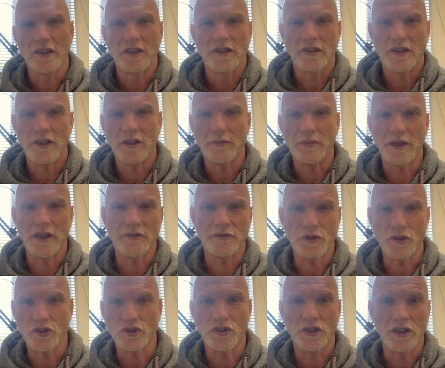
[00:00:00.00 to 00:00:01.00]
there are
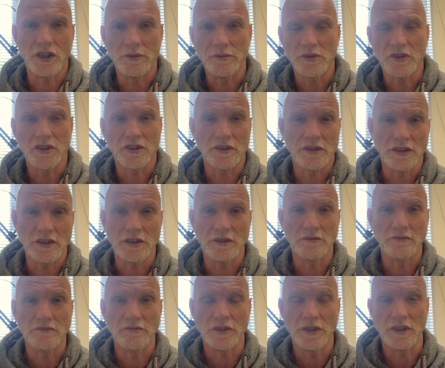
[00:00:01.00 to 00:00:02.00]
barefoot tribes
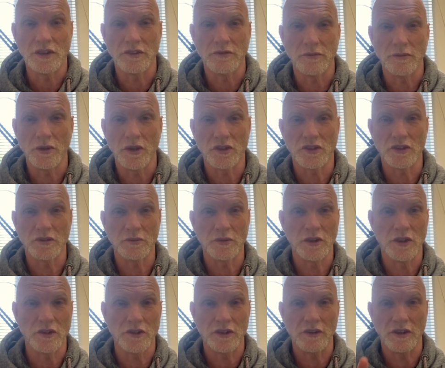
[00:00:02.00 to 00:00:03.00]
in different parts of the
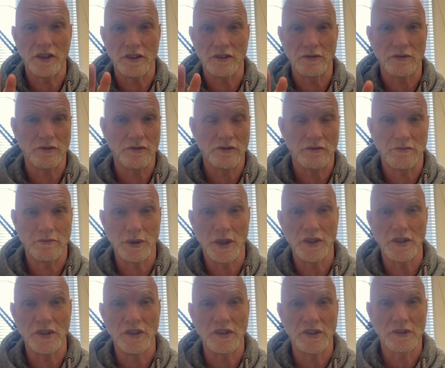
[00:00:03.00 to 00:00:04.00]
world who have
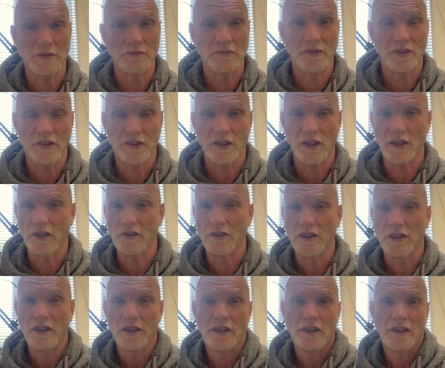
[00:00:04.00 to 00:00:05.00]
bunions. So
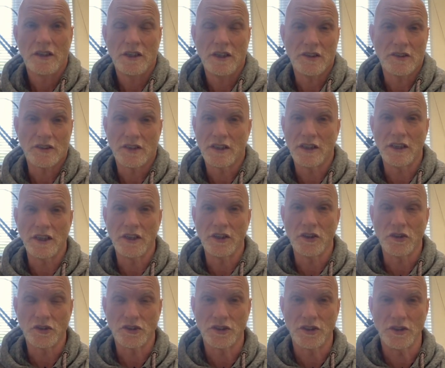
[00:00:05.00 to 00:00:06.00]
it's clearly
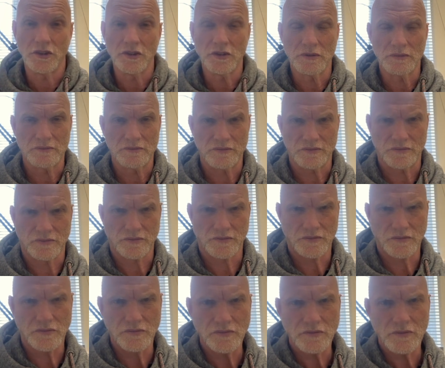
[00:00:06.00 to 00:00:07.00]
not shoes.
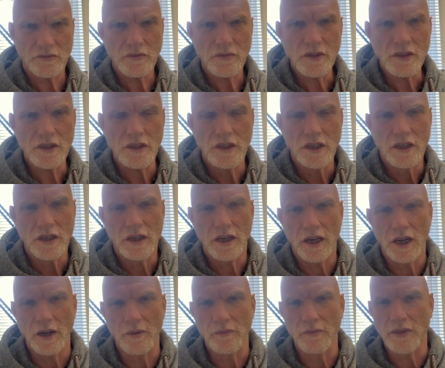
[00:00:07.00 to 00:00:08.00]

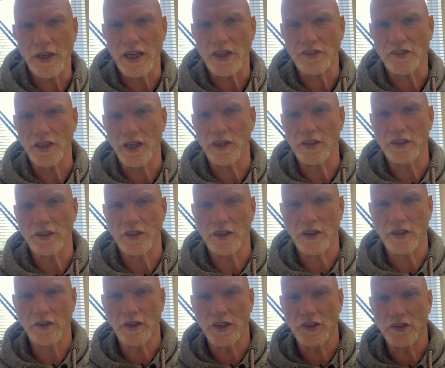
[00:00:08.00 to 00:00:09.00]
That said,
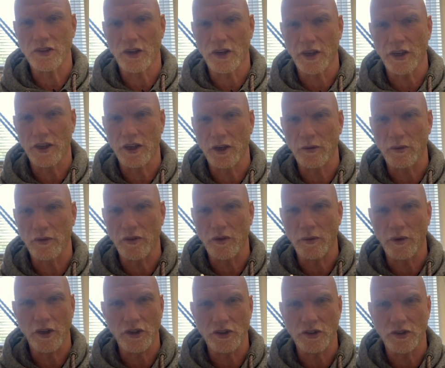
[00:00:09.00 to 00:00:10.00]
it's not going to help if you're
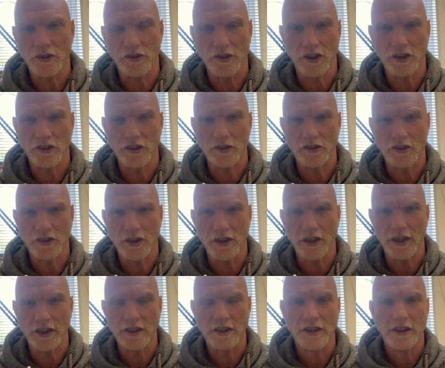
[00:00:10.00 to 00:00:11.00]
wearing shoes that are too
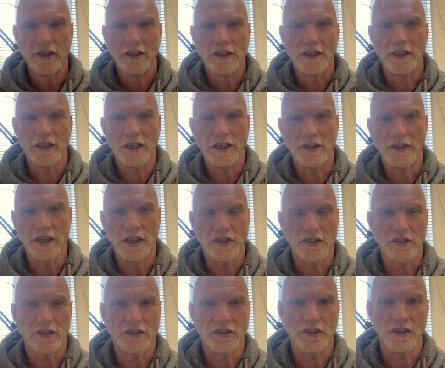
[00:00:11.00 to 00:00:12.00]
tight, and
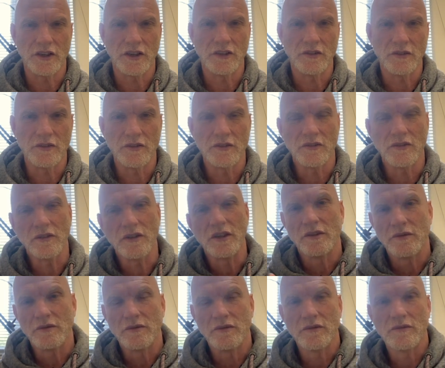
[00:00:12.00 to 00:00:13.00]
that's
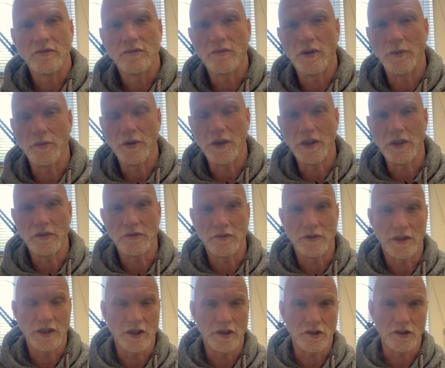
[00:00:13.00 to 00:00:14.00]
when we
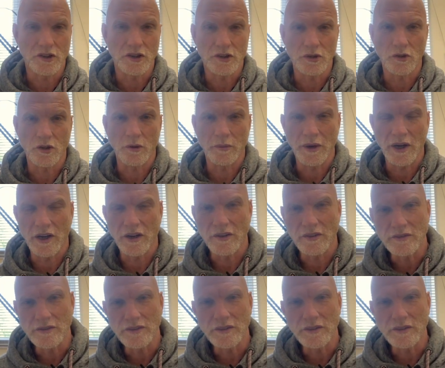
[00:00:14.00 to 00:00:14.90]
get on to talk about